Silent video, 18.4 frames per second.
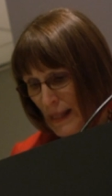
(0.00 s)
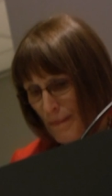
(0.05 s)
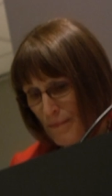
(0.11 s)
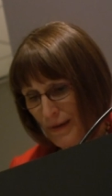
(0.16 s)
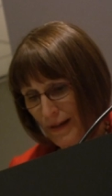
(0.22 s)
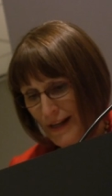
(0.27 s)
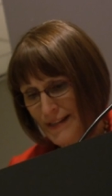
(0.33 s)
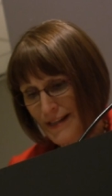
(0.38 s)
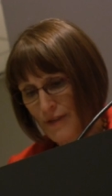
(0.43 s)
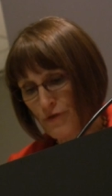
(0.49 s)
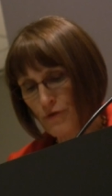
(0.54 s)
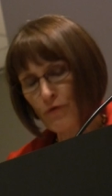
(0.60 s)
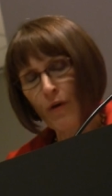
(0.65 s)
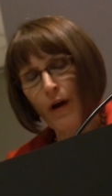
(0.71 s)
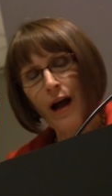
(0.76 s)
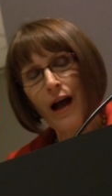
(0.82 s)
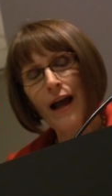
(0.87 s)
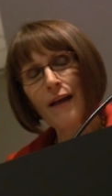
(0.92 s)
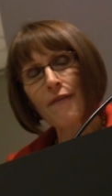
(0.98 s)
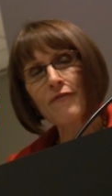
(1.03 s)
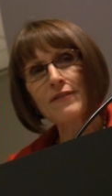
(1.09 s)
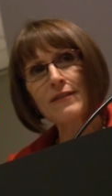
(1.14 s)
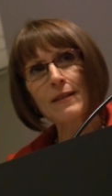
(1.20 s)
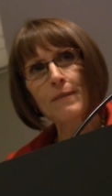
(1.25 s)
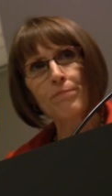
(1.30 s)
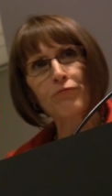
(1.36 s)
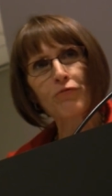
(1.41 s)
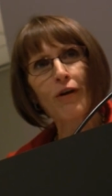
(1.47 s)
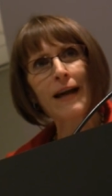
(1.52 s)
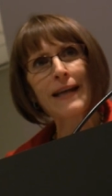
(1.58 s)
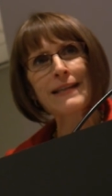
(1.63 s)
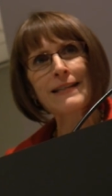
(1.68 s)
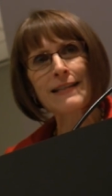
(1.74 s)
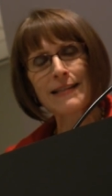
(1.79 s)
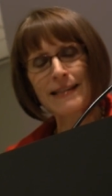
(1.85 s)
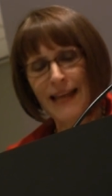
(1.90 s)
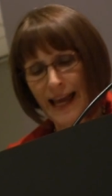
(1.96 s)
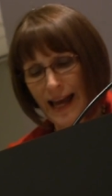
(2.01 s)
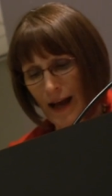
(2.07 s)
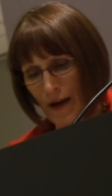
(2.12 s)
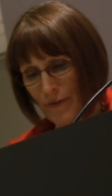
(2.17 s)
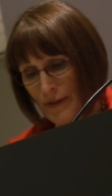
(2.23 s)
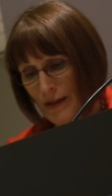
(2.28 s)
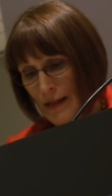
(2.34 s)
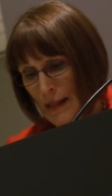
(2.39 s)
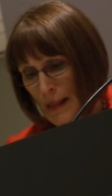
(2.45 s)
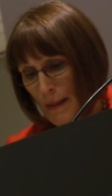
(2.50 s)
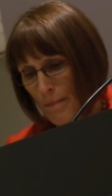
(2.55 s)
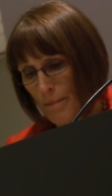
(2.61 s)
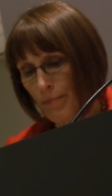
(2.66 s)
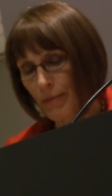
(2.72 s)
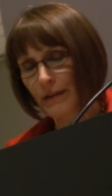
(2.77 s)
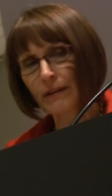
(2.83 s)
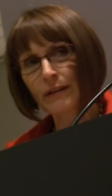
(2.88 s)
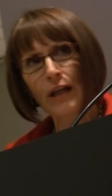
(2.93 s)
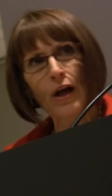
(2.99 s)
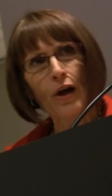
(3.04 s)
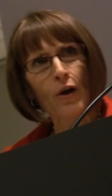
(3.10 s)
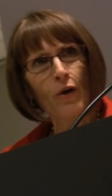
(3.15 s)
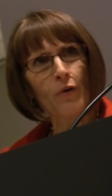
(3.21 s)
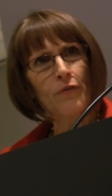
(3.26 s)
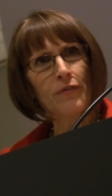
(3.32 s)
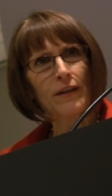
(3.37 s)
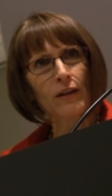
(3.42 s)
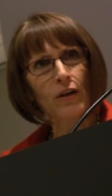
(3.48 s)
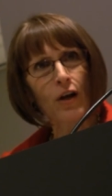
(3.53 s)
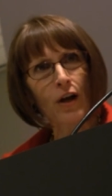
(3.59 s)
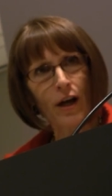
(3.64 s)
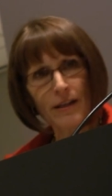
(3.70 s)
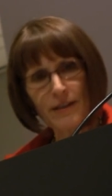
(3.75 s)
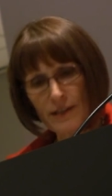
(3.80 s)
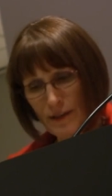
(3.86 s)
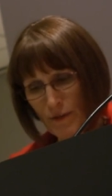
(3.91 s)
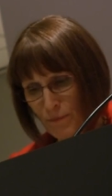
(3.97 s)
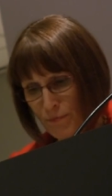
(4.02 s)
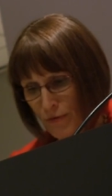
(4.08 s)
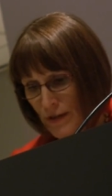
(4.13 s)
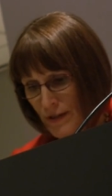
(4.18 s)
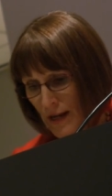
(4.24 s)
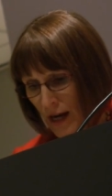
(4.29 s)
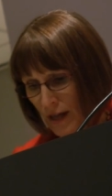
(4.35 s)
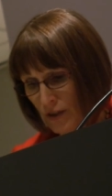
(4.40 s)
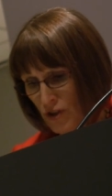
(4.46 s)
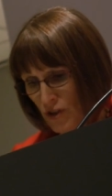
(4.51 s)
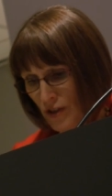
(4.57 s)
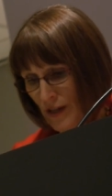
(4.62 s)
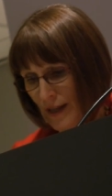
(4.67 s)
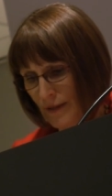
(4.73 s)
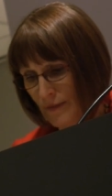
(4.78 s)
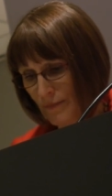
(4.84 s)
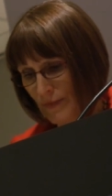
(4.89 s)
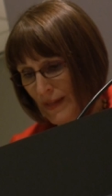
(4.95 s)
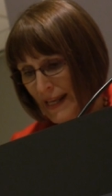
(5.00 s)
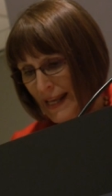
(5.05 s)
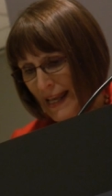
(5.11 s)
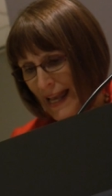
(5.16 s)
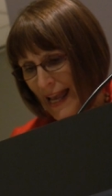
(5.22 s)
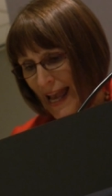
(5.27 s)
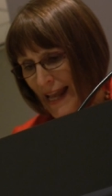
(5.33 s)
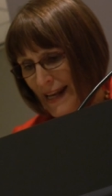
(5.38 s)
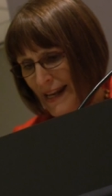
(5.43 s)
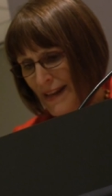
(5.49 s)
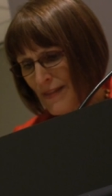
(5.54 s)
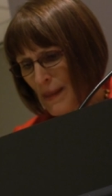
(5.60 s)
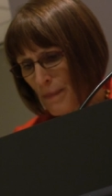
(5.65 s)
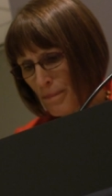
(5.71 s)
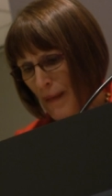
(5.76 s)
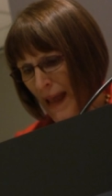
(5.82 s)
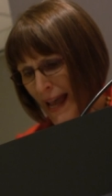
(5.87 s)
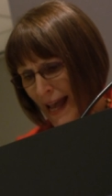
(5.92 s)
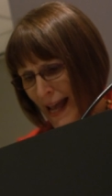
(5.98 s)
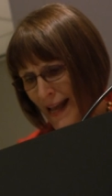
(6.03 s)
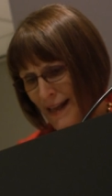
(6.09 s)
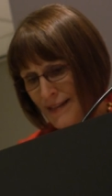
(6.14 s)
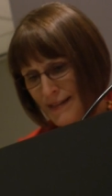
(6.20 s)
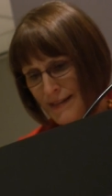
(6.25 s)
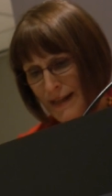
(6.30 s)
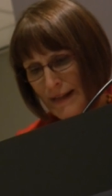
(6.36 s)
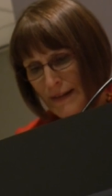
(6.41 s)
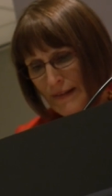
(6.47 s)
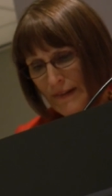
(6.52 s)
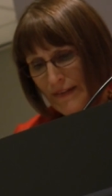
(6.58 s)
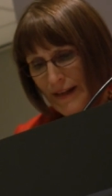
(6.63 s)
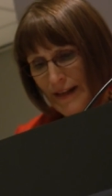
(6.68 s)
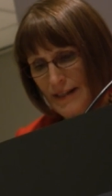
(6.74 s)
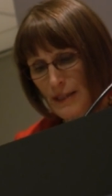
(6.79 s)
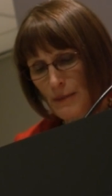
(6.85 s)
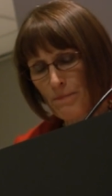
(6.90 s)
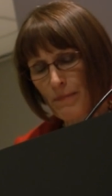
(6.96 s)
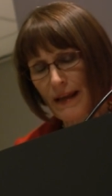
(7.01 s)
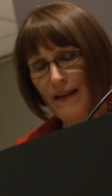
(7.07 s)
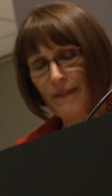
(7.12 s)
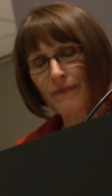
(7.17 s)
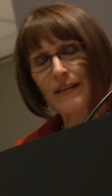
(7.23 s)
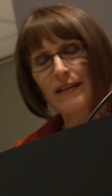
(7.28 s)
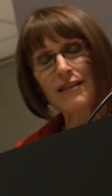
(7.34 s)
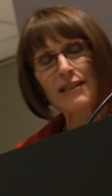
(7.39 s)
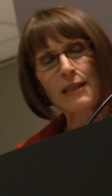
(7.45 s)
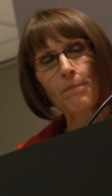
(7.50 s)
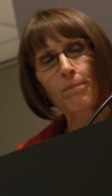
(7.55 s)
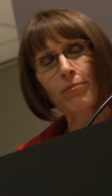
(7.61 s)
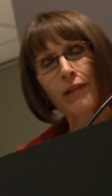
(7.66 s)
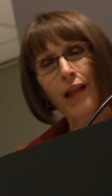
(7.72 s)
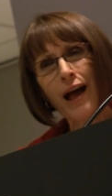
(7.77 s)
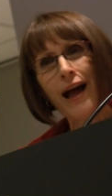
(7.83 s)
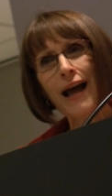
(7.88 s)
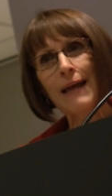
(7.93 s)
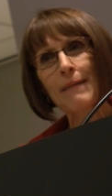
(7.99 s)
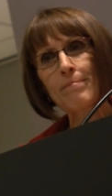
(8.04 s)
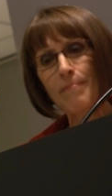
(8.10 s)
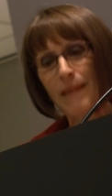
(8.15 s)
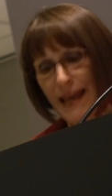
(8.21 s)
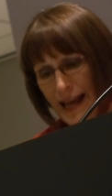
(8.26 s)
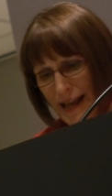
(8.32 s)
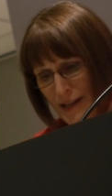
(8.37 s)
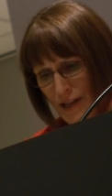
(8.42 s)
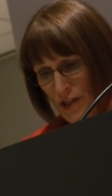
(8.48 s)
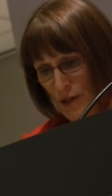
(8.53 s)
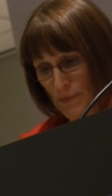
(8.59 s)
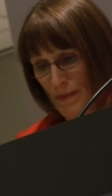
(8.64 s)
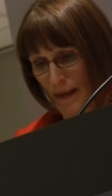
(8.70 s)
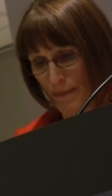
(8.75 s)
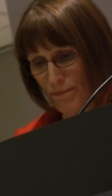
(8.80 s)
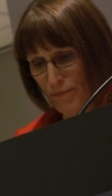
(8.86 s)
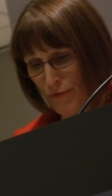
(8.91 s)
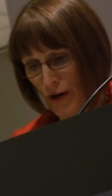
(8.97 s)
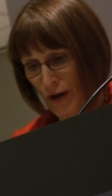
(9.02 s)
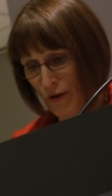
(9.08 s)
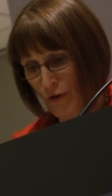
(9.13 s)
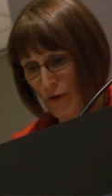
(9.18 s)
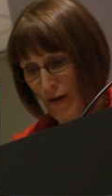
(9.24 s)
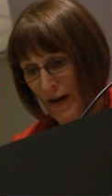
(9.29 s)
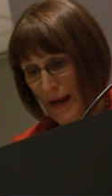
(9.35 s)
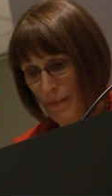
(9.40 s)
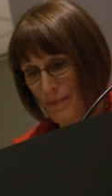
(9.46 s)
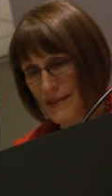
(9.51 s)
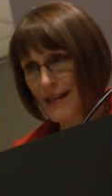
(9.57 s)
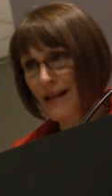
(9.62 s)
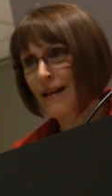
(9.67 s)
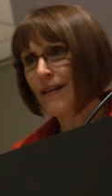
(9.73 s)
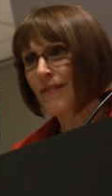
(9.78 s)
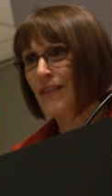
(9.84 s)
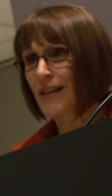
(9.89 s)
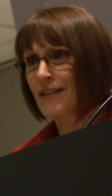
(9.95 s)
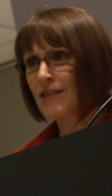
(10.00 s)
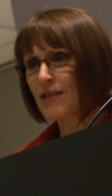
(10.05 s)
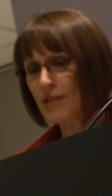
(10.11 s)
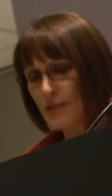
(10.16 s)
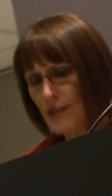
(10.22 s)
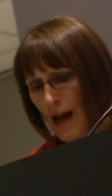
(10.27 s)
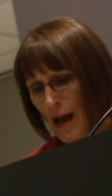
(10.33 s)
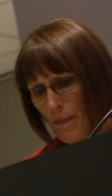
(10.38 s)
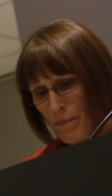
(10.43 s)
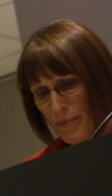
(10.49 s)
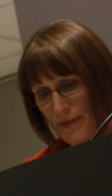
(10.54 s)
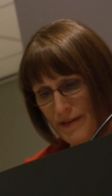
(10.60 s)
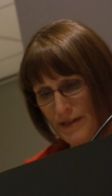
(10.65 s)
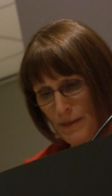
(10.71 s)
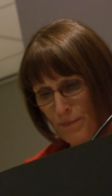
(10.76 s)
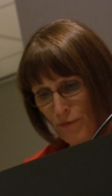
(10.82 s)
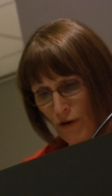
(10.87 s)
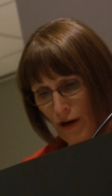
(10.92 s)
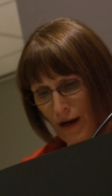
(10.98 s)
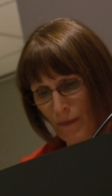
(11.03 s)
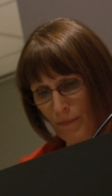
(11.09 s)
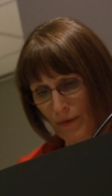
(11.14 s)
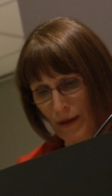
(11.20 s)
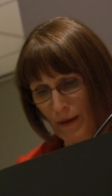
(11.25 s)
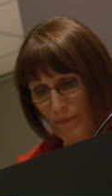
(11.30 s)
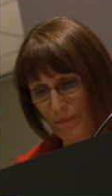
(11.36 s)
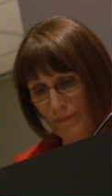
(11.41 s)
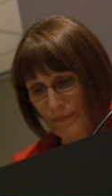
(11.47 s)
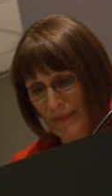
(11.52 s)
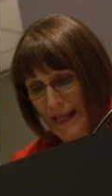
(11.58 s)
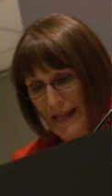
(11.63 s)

because it drives the price down below the cost of production. And in the past, it's been supply management programs that stop this problem.